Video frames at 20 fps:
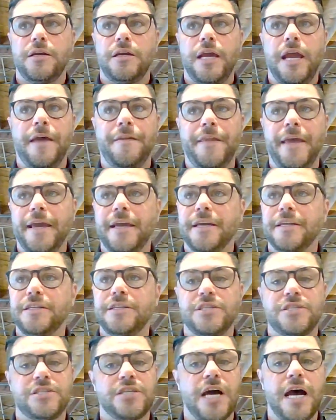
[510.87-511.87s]
and they can
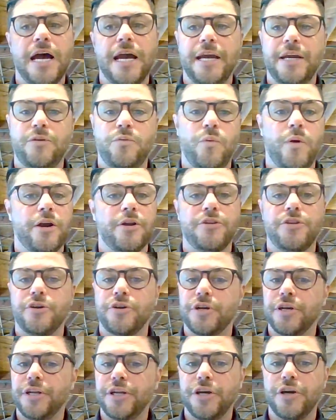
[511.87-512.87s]
decide where they're
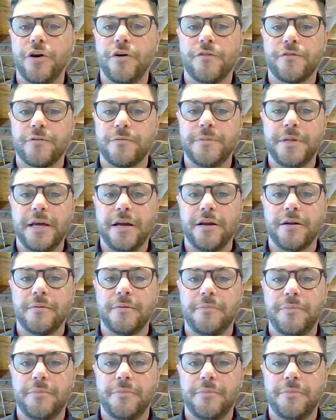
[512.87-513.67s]
going to go from there.